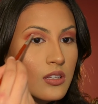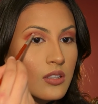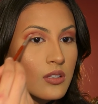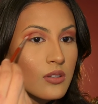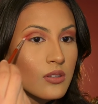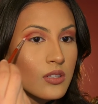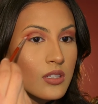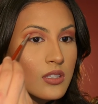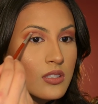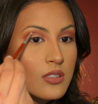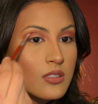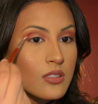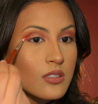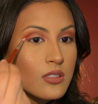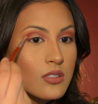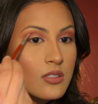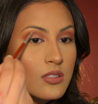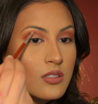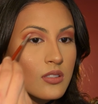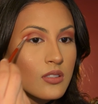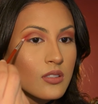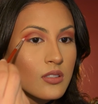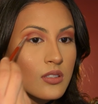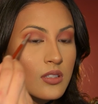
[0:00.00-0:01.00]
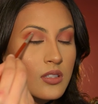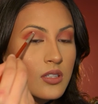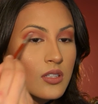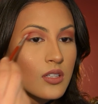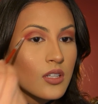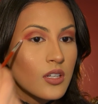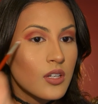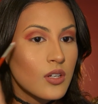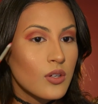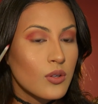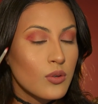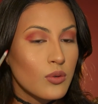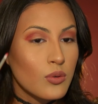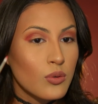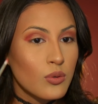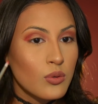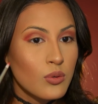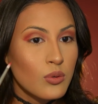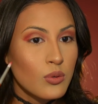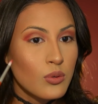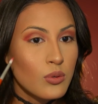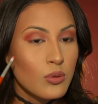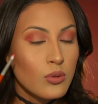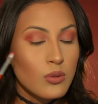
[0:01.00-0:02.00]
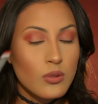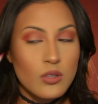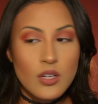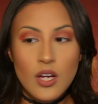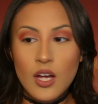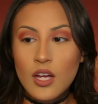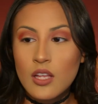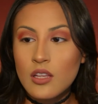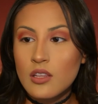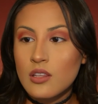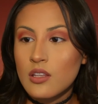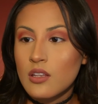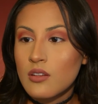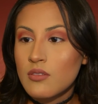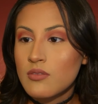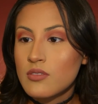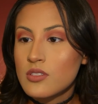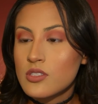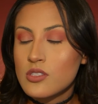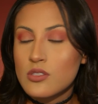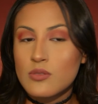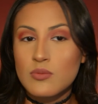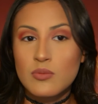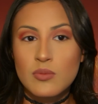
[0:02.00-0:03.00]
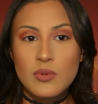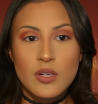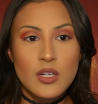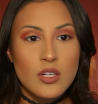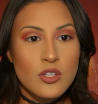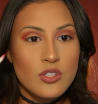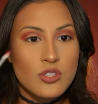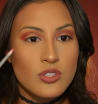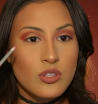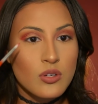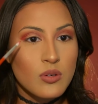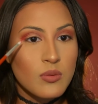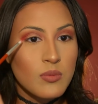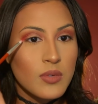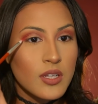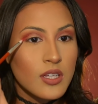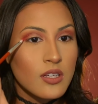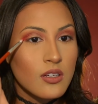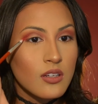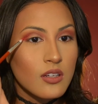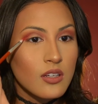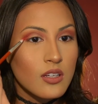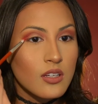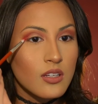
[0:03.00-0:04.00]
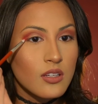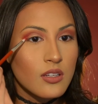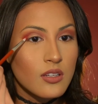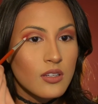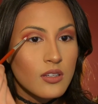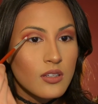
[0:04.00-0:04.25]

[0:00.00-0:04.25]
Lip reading: crease. Ooh, I love this brush. Oh my god.